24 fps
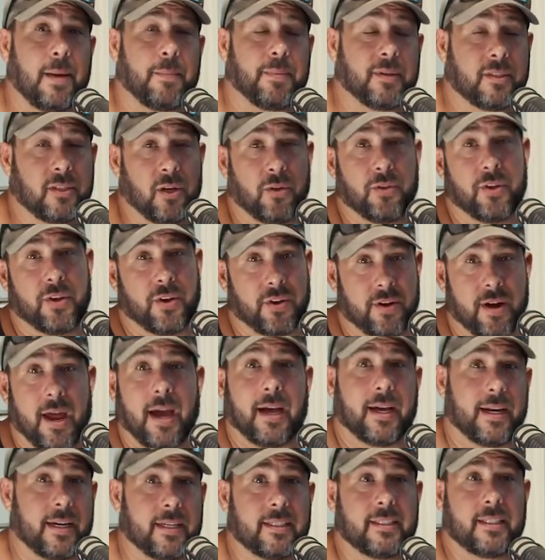episode that you're
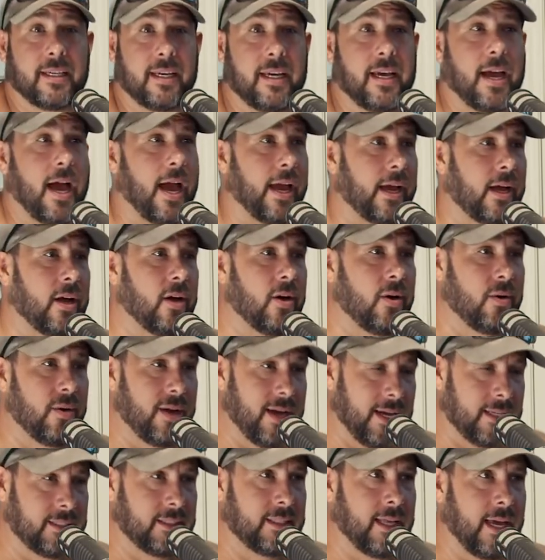not going to see, I go,
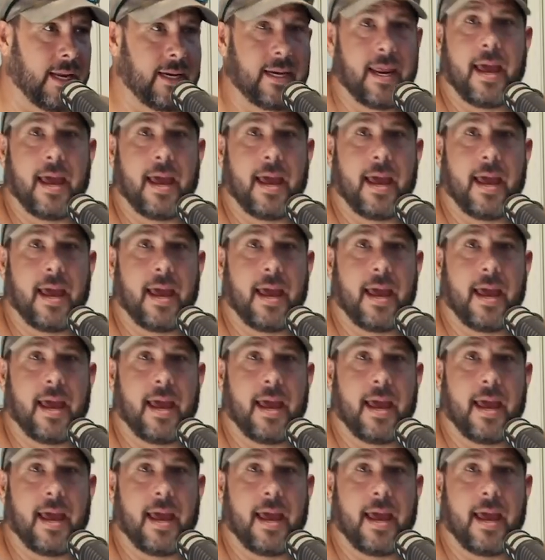it's that